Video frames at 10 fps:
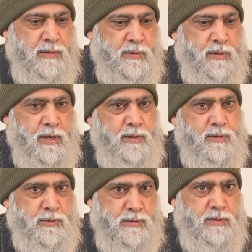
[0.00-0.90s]
you'll get
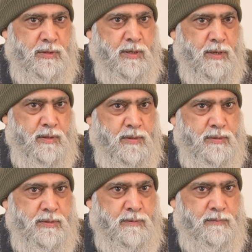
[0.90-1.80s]
used to the
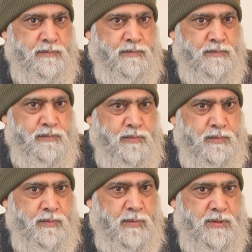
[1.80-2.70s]
darkness.
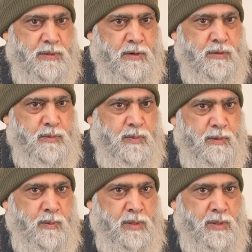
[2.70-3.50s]
There's got to be a